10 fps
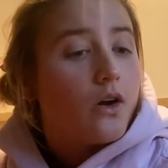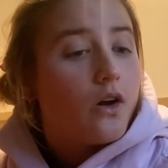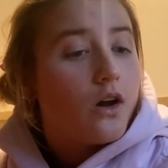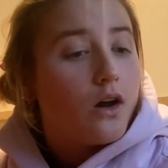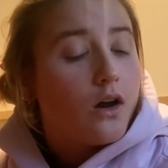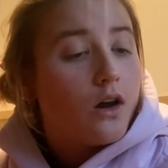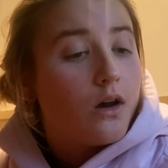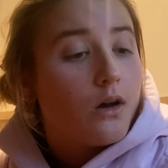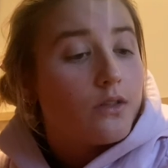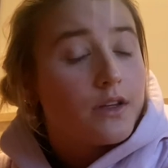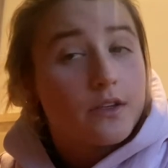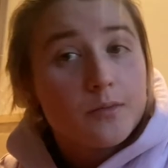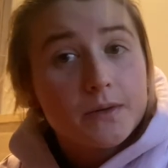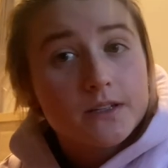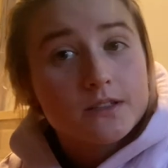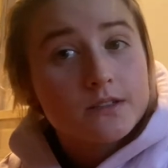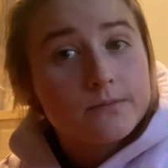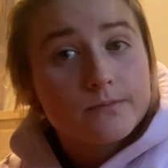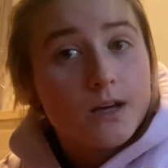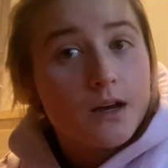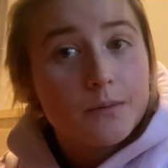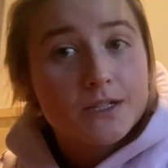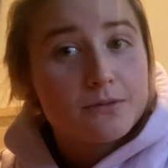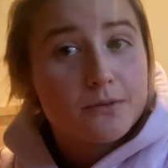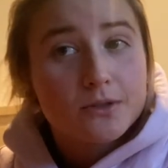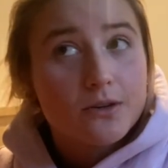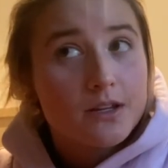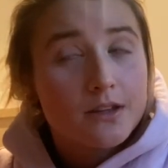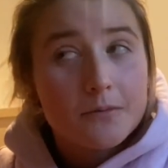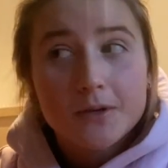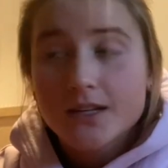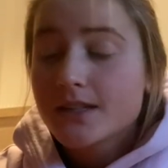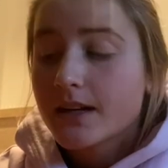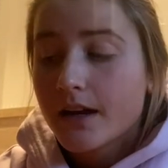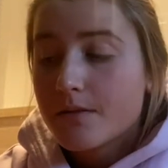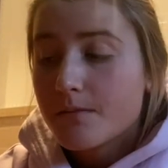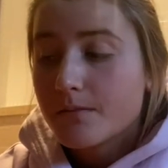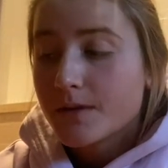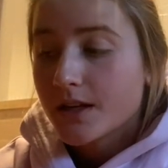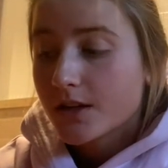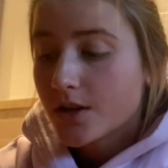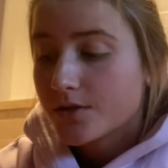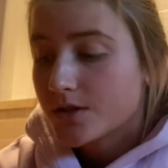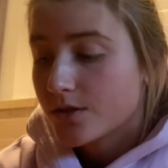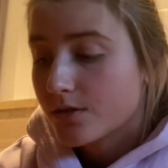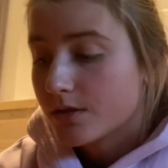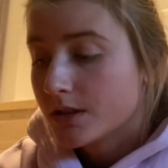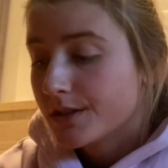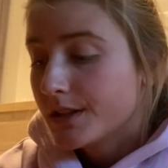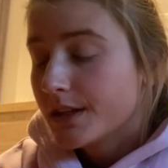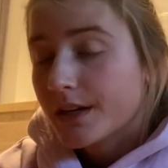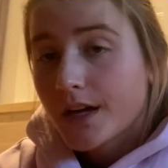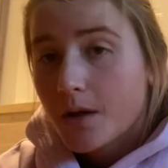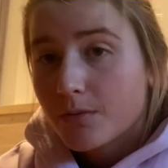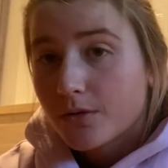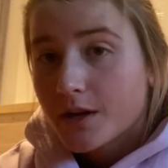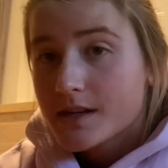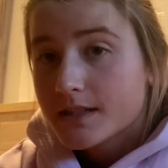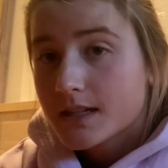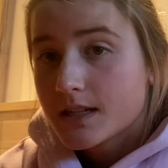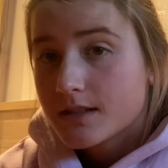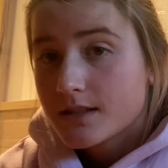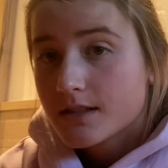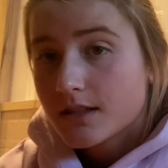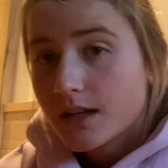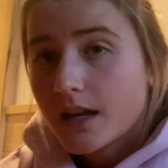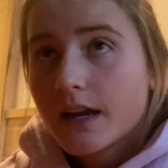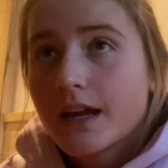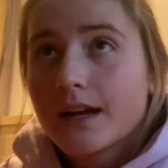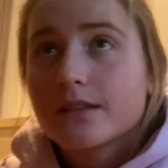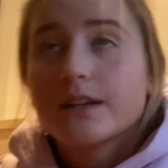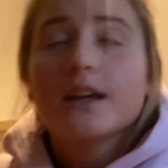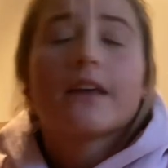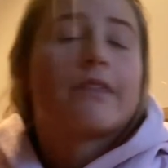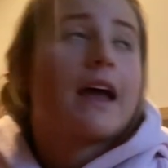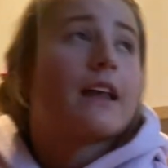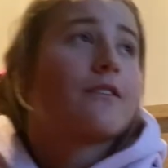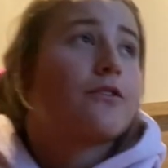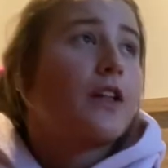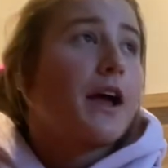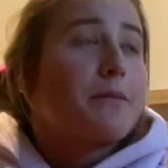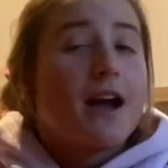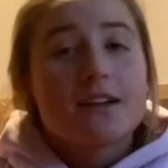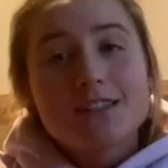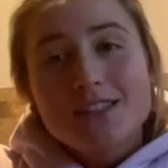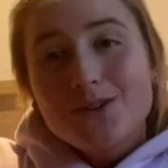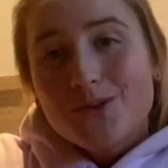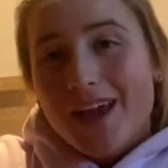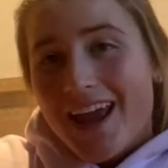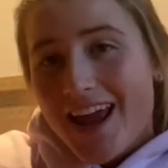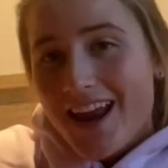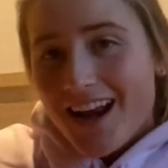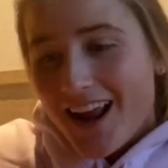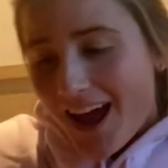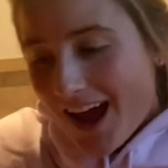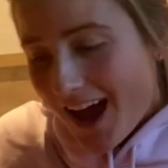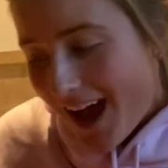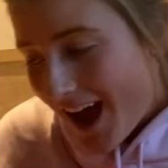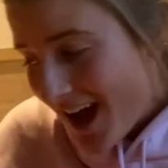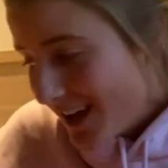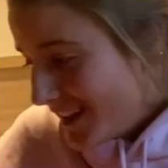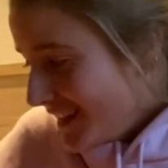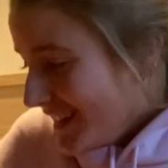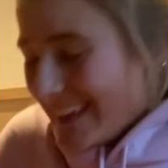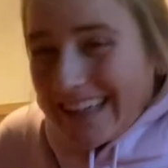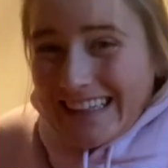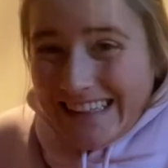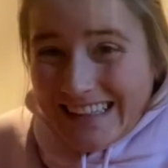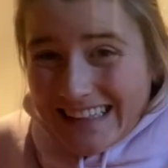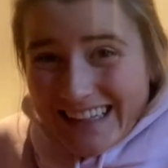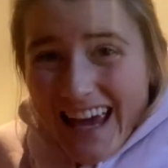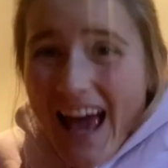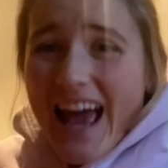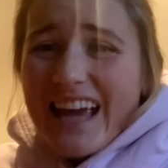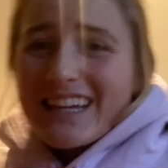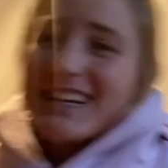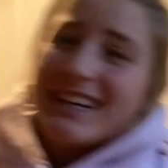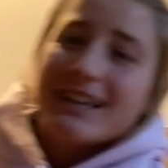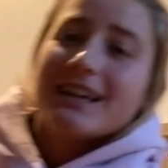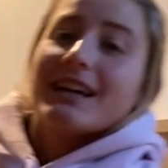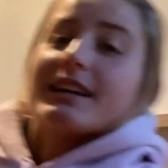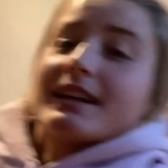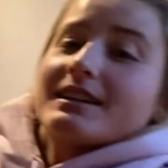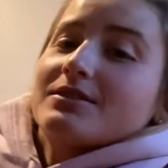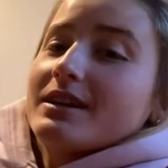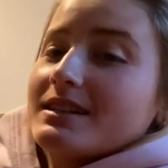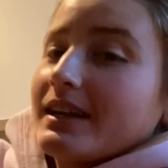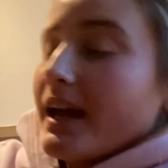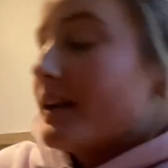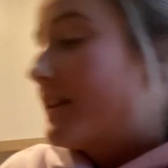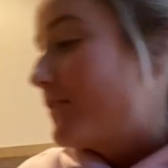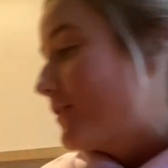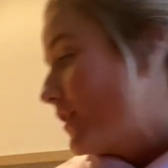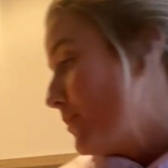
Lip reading: the Olympics, a bunch of people are going to the Olympics, and I'm gonna go do a couple races in Italy and then fly back to Canada. Yay! I get to race in Canada for a little